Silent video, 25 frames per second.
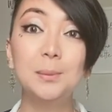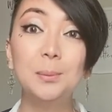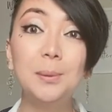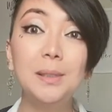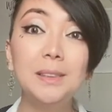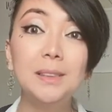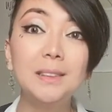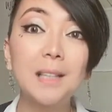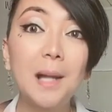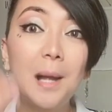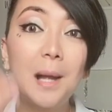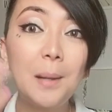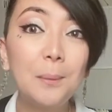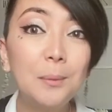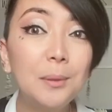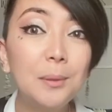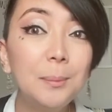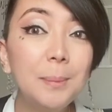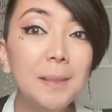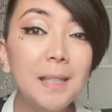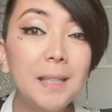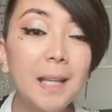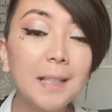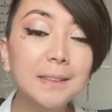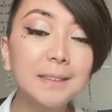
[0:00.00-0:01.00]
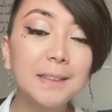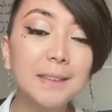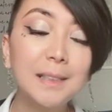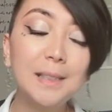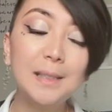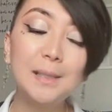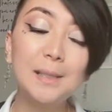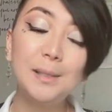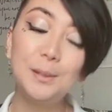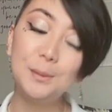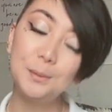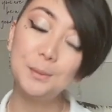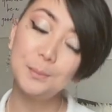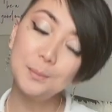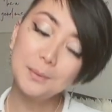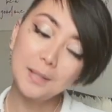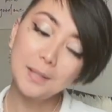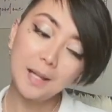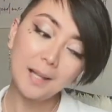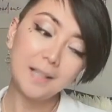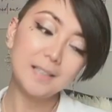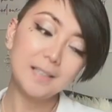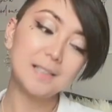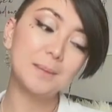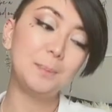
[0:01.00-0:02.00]
which I will be asking you
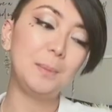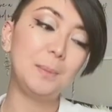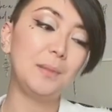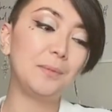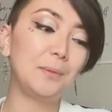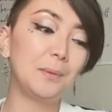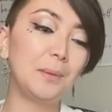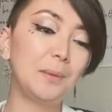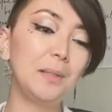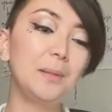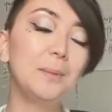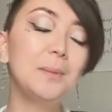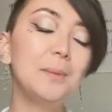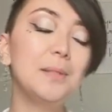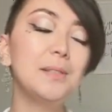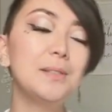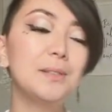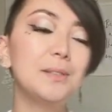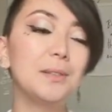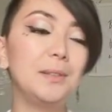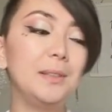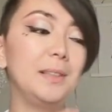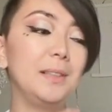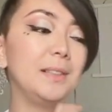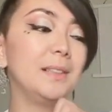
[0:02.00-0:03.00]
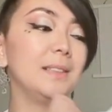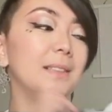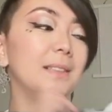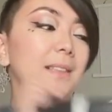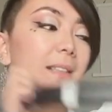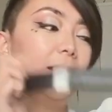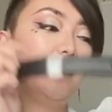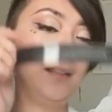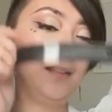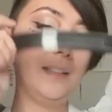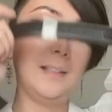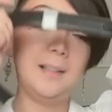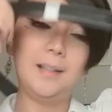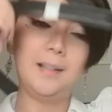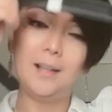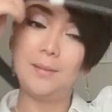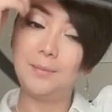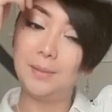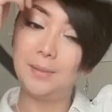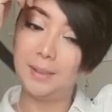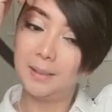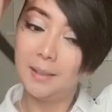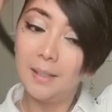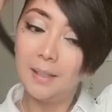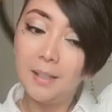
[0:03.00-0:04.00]
guys before I return, because I think I have
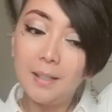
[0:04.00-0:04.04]
like